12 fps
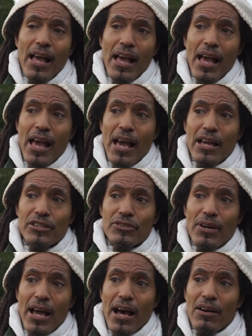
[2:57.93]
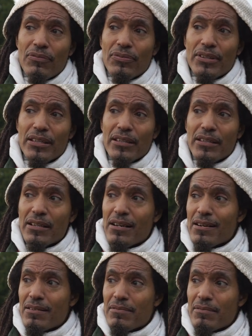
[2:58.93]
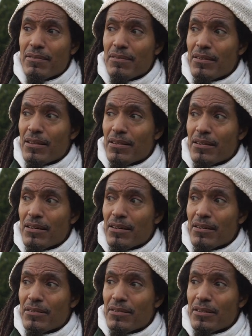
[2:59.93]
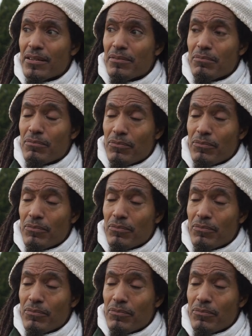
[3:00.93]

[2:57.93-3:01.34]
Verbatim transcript: and you have the, uh, the, the, the